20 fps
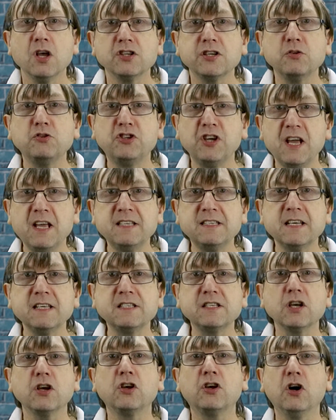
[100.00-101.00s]
So
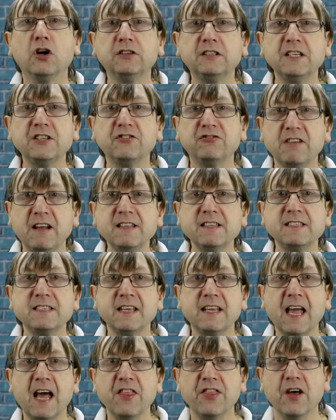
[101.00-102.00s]
Jesus got his friends
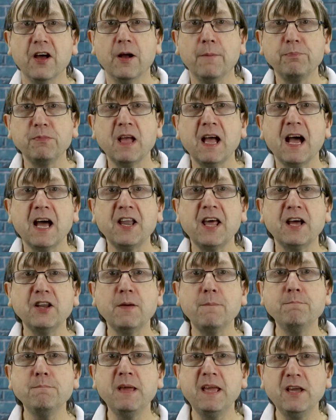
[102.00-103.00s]
together and had
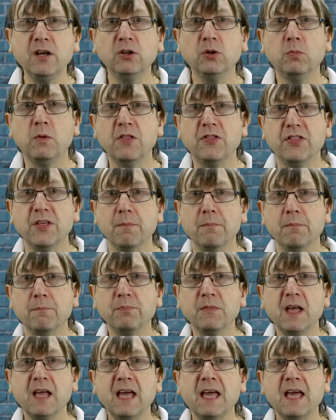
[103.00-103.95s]
a meal with them.